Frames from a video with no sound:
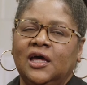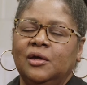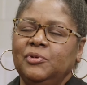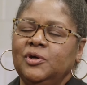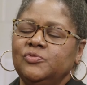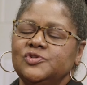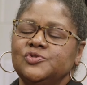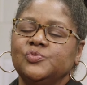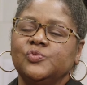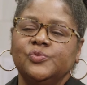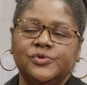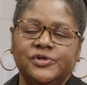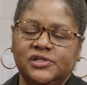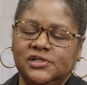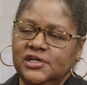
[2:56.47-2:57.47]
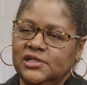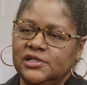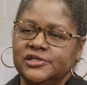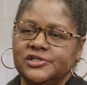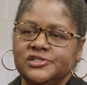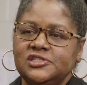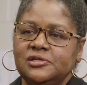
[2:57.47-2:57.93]
Um, it was really
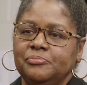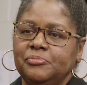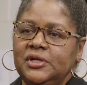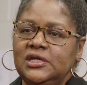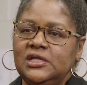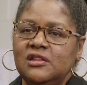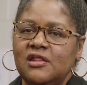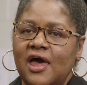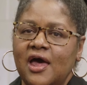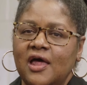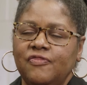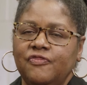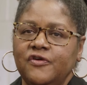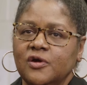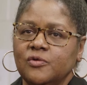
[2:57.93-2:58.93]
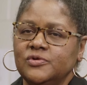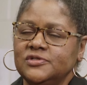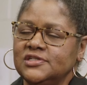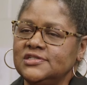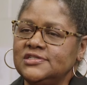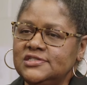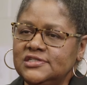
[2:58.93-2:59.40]
clear to me that there
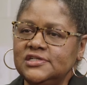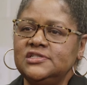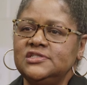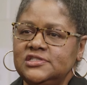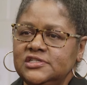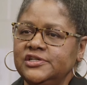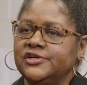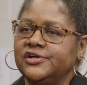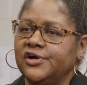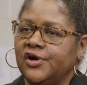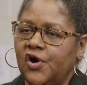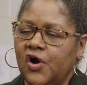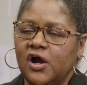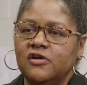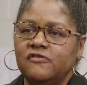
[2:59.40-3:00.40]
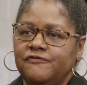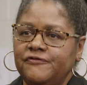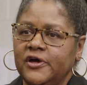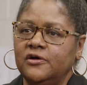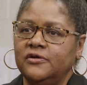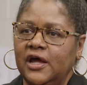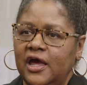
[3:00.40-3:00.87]
was a sincere, heartfelt